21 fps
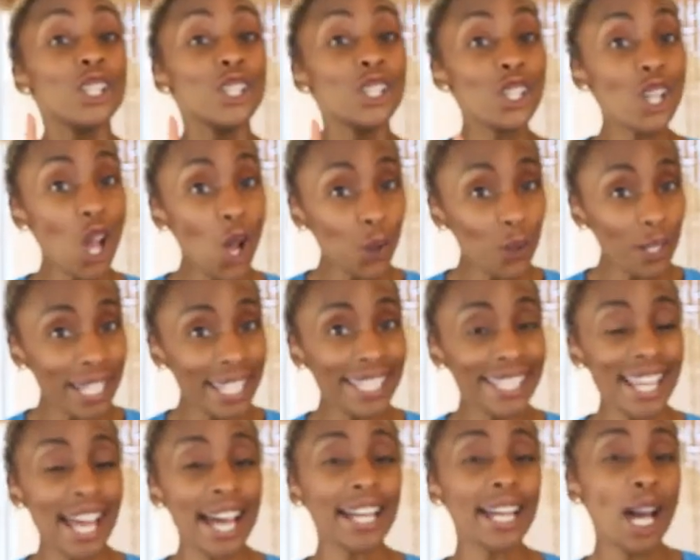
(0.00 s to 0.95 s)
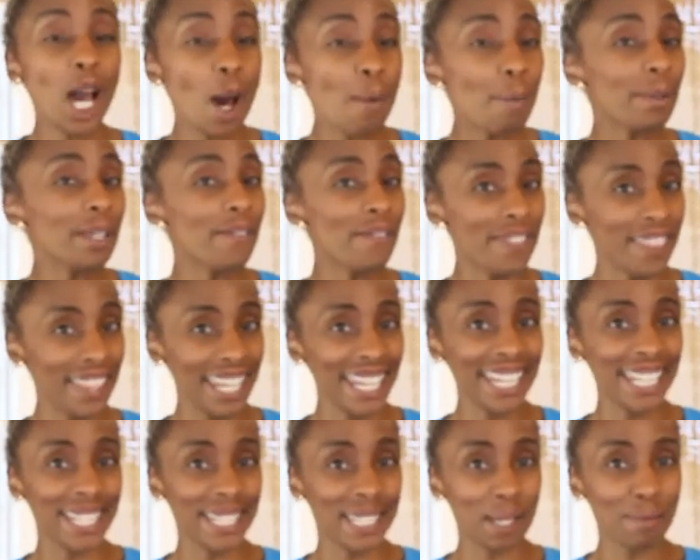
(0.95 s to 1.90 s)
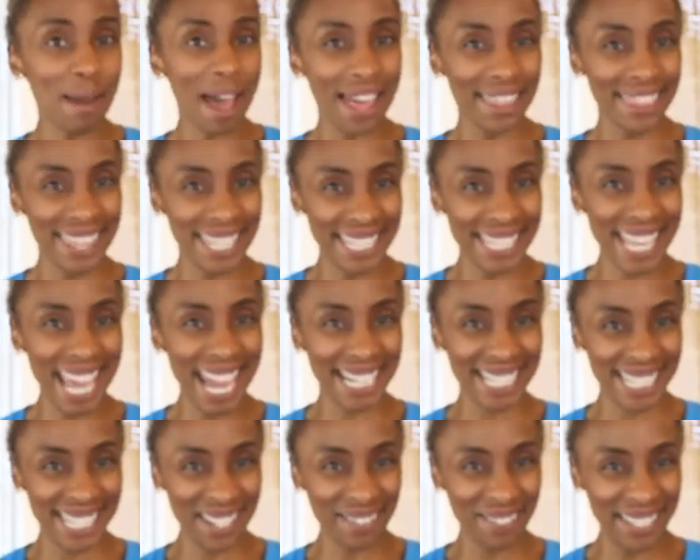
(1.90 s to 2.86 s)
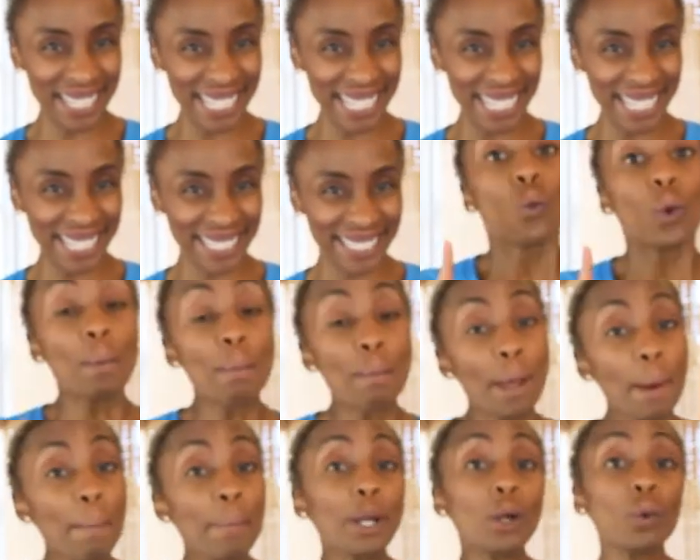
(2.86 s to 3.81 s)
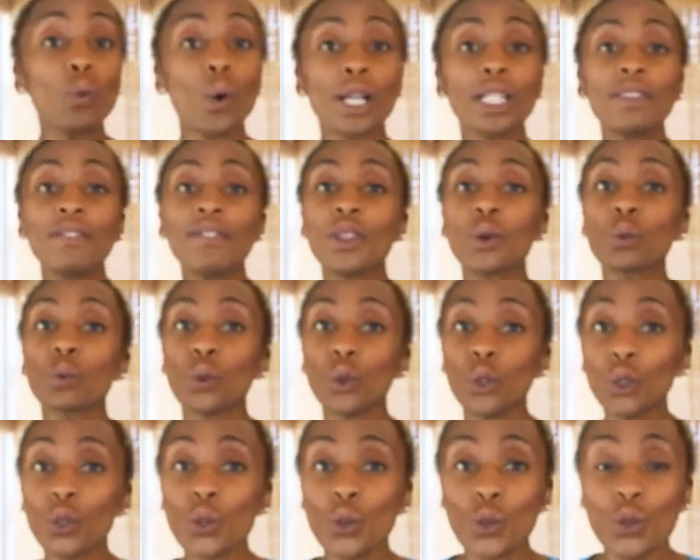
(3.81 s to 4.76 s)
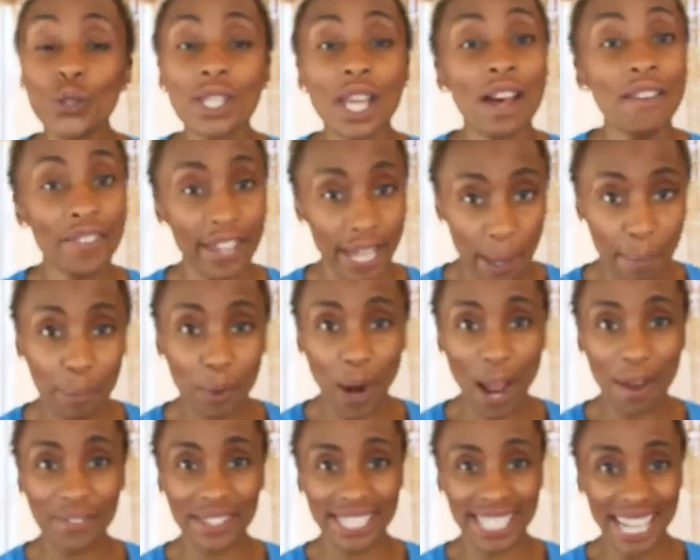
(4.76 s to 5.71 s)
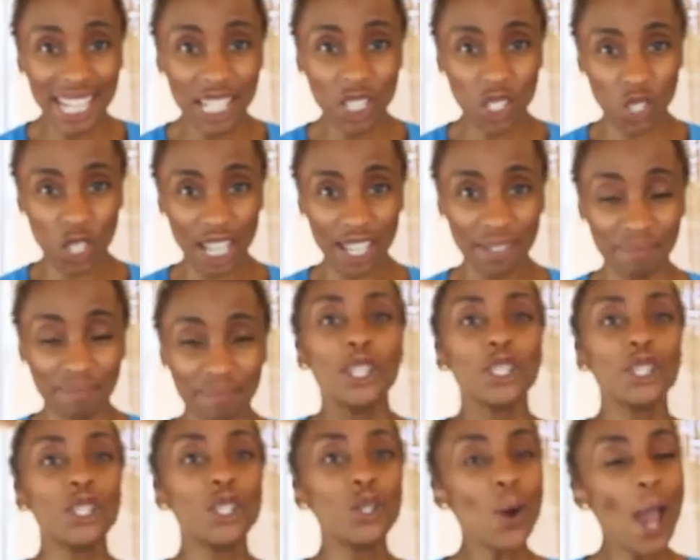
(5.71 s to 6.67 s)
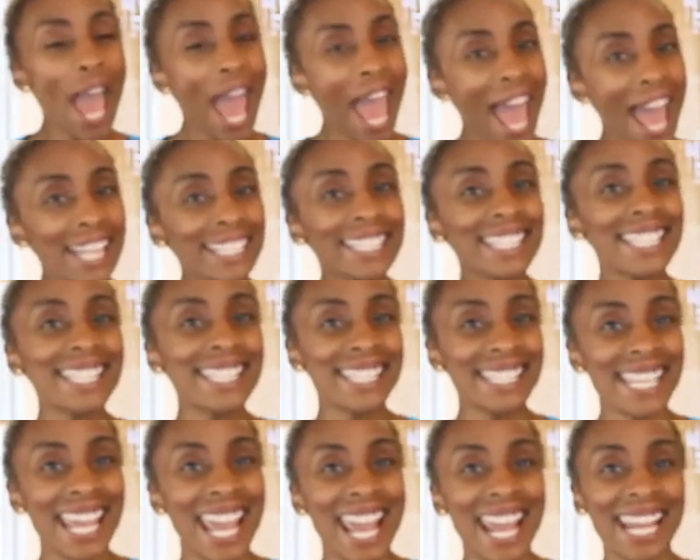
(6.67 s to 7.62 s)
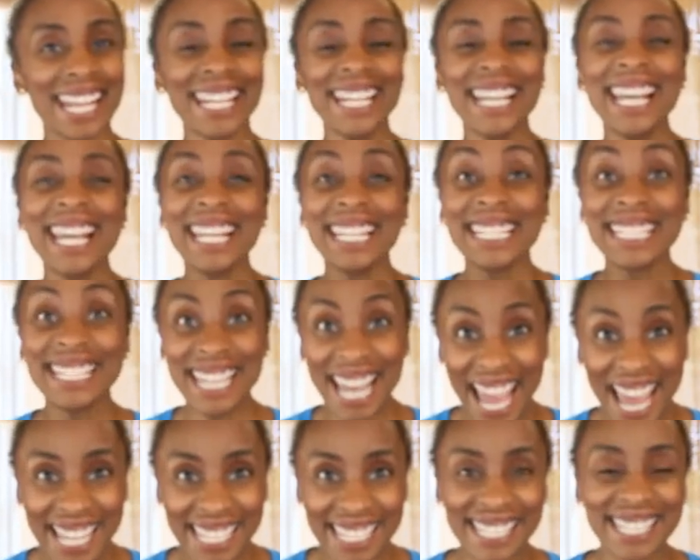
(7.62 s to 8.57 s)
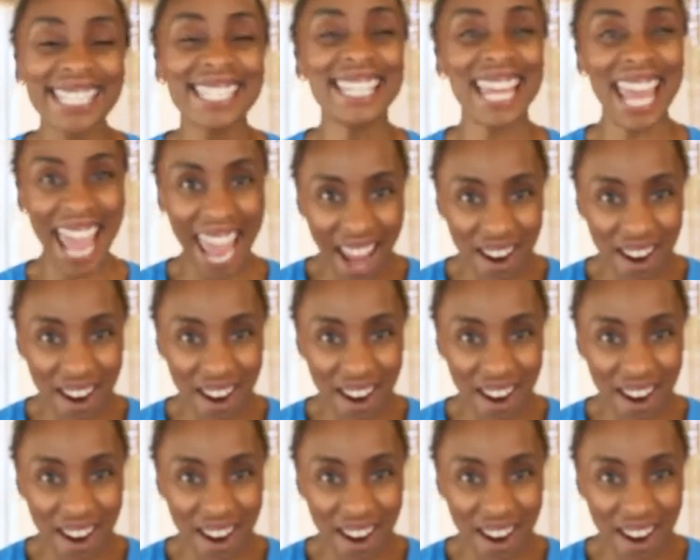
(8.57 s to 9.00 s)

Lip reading: Notice a couple of things about this activity. Remember one of the rules of improvisation. You had to say yes to